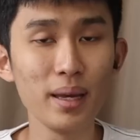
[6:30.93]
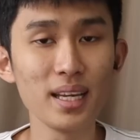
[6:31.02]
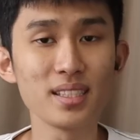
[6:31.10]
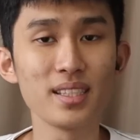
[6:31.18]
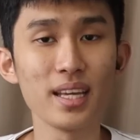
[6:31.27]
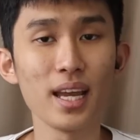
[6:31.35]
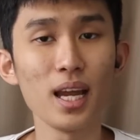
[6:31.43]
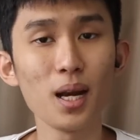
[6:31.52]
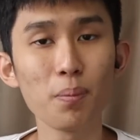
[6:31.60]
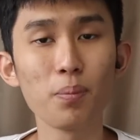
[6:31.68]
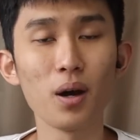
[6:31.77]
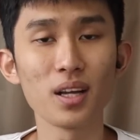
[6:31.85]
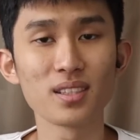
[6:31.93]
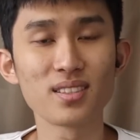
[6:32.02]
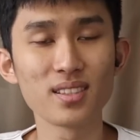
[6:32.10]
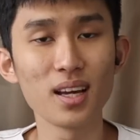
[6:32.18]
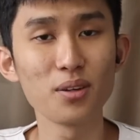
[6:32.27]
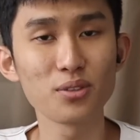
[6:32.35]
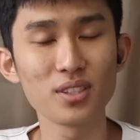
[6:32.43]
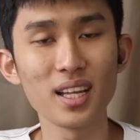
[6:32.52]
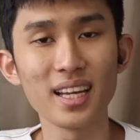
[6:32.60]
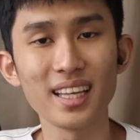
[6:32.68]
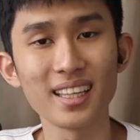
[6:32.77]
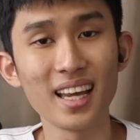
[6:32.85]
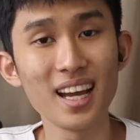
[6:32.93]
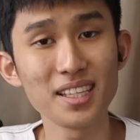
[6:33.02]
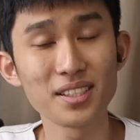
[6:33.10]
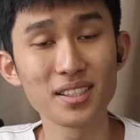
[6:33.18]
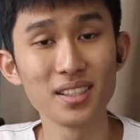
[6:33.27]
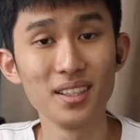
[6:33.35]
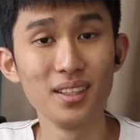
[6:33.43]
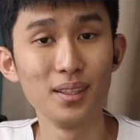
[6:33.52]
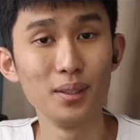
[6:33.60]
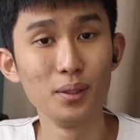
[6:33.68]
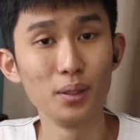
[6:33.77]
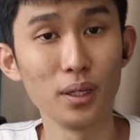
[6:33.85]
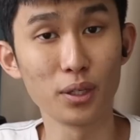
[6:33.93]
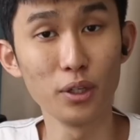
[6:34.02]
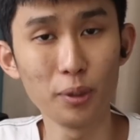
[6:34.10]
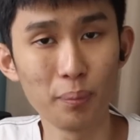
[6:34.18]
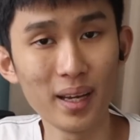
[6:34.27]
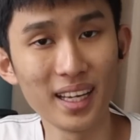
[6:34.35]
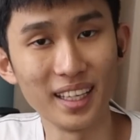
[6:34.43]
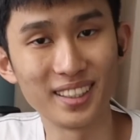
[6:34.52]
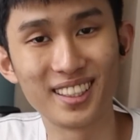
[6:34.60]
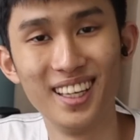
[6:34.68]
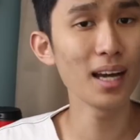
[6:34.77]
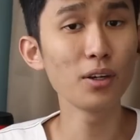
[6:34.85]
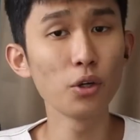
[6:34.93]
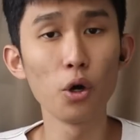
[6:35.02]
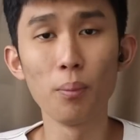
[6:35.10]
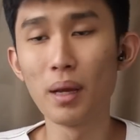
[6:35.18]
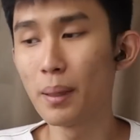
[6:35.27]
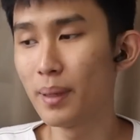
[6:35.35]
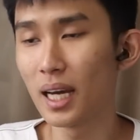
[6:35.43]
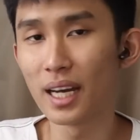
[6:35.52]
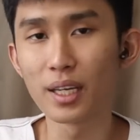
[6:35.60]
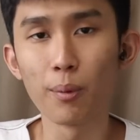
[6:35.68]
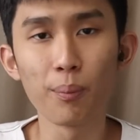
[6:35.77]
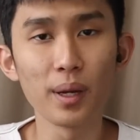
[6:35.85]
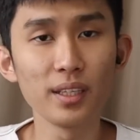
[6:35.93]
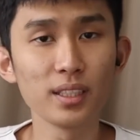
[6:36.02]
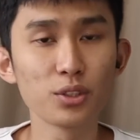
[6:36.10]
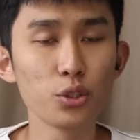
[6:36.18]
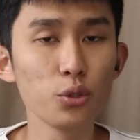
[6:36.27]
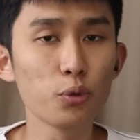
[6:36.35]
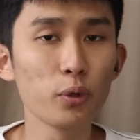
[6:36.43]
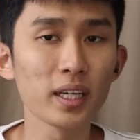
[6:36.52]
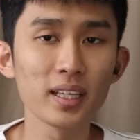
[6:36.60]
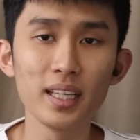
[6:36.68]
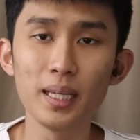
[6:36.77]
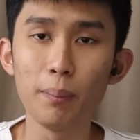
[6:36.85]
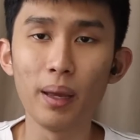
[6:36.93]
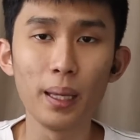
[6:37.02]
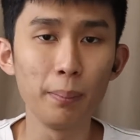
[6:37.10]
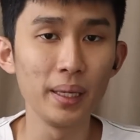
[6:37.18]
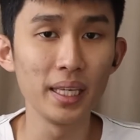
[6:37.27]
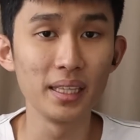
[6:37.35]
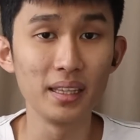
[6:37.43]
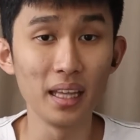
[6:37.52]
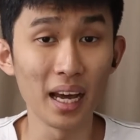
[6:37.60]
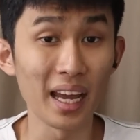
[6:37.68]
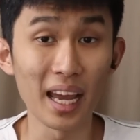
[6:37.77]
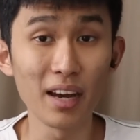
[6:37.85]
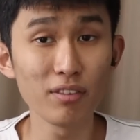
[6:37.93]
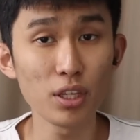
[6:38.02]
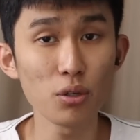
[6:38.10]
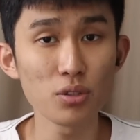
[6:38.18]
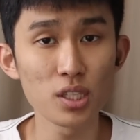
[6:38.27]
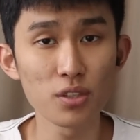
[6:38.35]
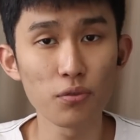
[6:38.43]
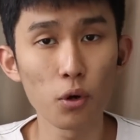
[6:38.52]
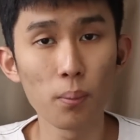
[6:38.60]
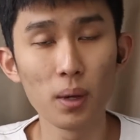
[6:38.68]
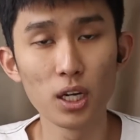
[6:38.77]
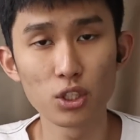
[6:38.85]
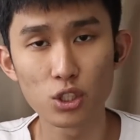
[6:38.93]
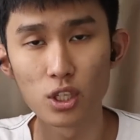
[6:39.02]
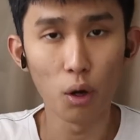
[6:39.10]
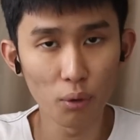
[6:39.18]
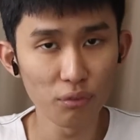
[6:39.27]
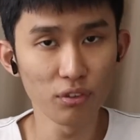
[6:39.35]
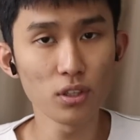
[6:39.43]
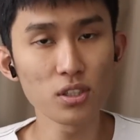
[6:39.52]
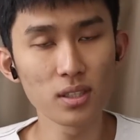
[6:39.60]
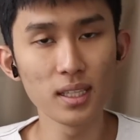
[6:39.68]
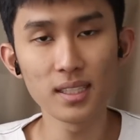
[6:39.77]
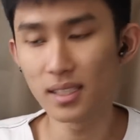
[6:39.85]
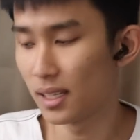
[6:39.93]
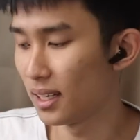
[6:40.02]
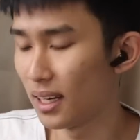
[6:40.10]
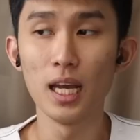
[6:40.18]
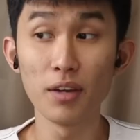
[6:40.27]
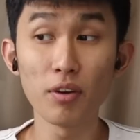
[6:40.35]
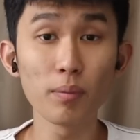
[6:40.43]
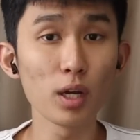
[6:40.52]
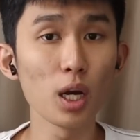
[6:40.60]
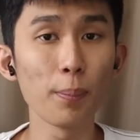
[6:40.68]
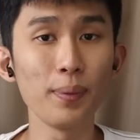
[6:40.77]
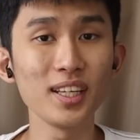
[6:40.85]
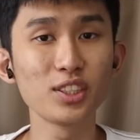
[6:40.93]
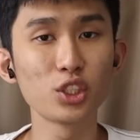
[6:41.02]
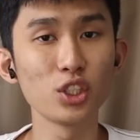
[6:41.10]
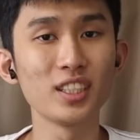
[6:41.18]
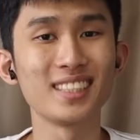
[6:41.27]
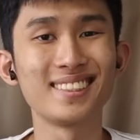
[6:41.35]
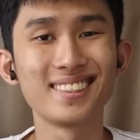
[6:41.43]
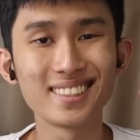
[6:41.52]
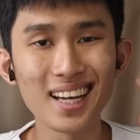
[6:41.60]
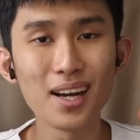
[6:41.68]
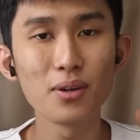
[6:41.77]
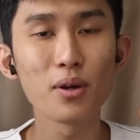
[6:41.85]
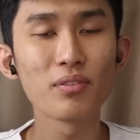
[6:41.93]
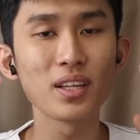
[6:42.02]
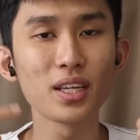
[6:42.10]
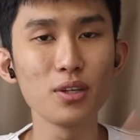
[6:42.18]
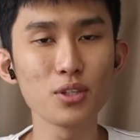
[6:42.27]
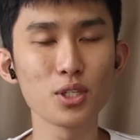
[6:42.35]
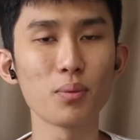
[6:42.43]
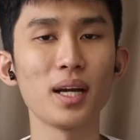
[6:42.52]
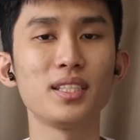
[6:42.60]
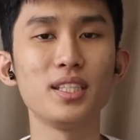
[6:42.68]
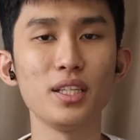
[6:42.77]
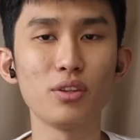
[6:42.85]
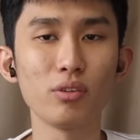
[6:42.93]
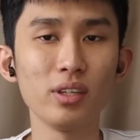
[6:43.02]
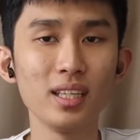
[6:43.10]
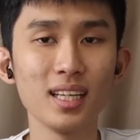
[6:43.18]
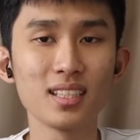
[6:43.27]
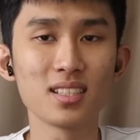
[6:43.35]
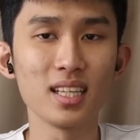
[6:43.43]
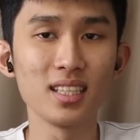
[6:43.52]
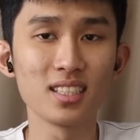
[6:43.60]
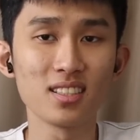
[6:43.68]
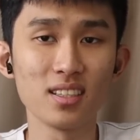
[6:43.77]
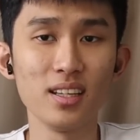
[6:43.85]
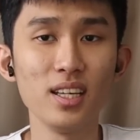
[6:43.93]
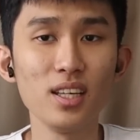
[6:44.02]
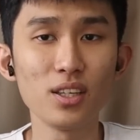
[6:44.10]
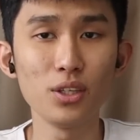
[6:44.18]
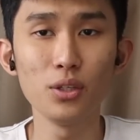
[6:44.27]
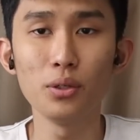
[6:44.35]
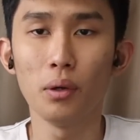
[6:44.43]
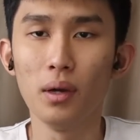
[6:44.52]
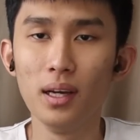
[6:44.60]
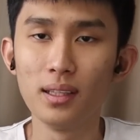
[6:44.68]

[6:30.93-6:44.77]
makes the AirPods sounds like it has a good bass. I don't know, maybe I compared the two quickly, maybe I haven't used this for much. On first listen, if I'm gonna picture the sound of the Qcy T3, let's say this is an EQ,